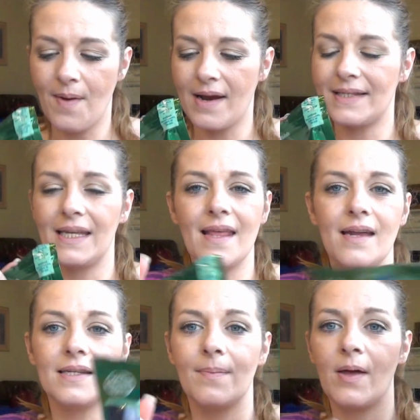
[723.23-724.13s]
You might have seen
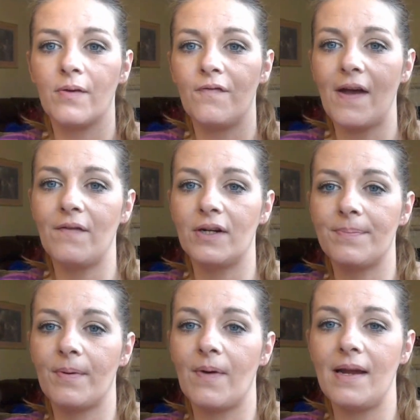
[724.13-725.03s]
that in some other favorites,
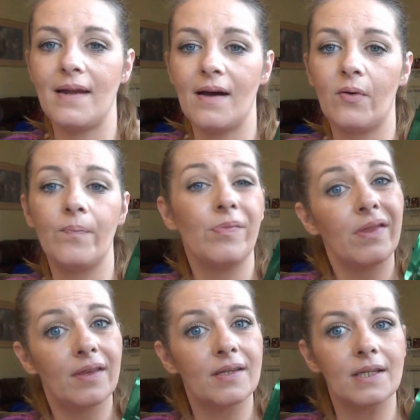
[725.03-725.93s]
but right now,
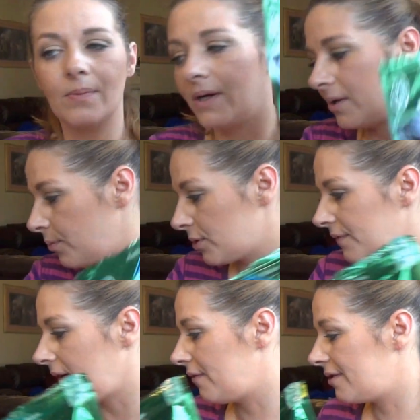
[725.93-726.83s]
this is one of Cooper's
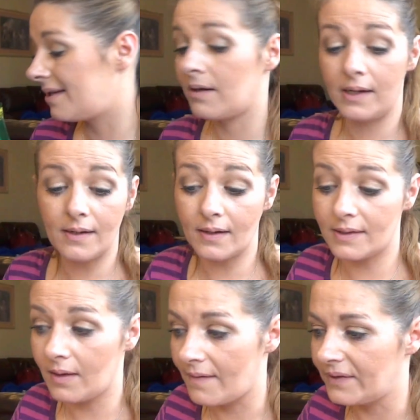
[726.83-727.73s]
favorites, and he
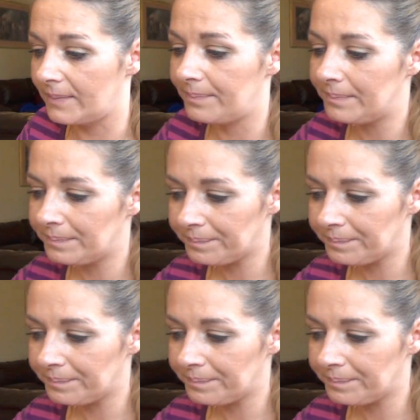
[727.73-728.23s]
does love them.